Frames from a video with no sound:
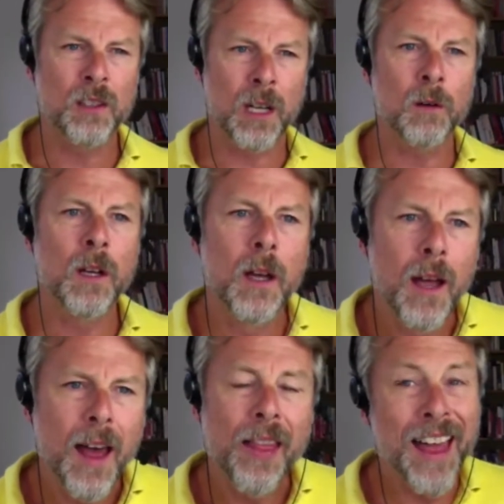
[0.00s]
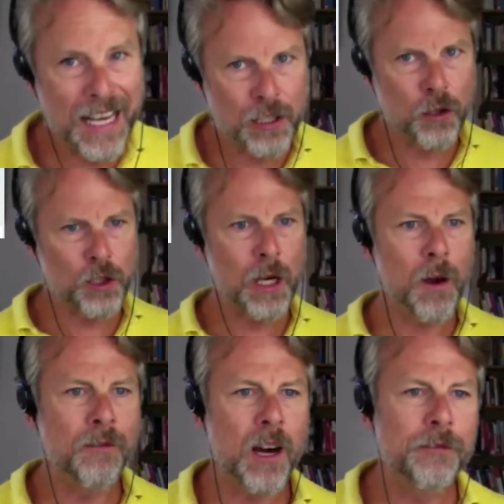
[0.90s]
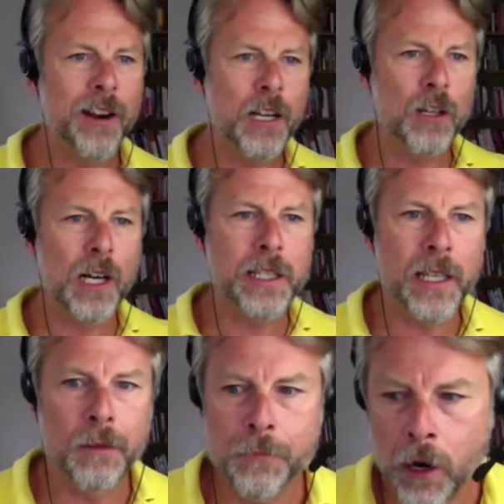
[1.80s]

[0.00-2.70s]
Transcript: So that's also a very, very good idea.